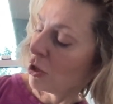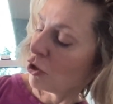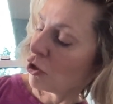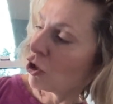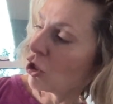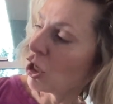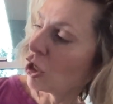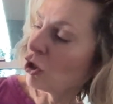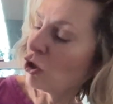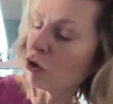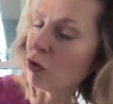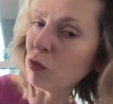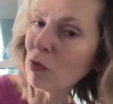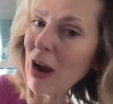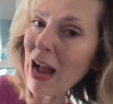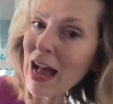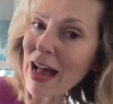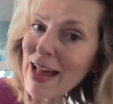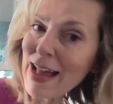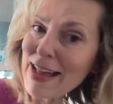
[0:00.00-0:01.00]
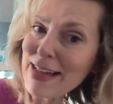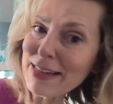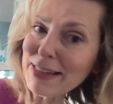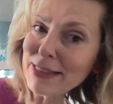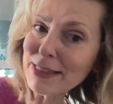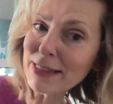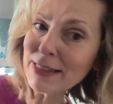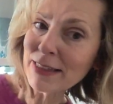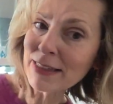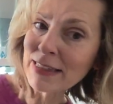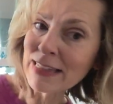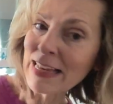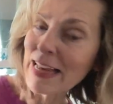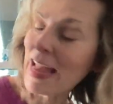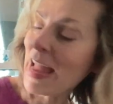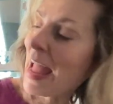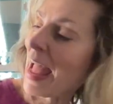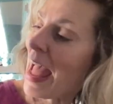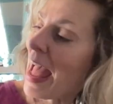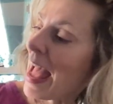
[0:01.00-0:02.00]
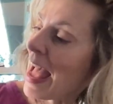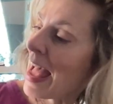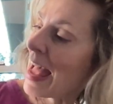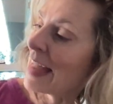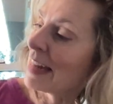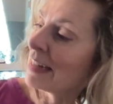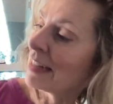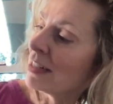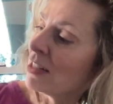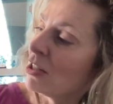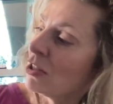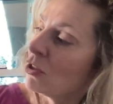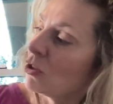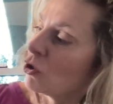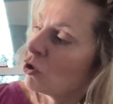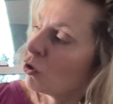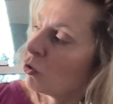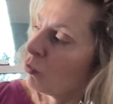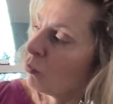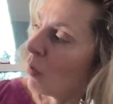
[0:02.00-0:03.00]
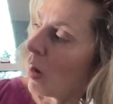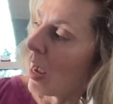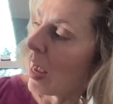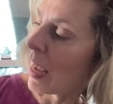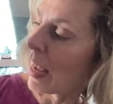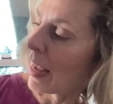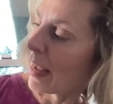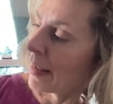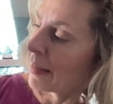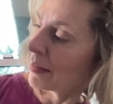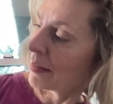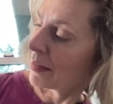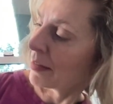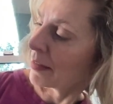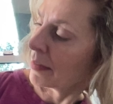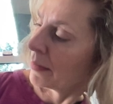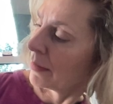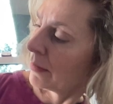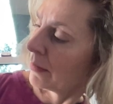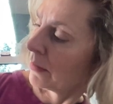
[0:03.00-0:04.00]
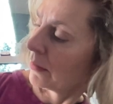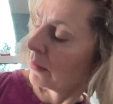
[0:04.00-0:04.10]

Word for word: She tries and tries.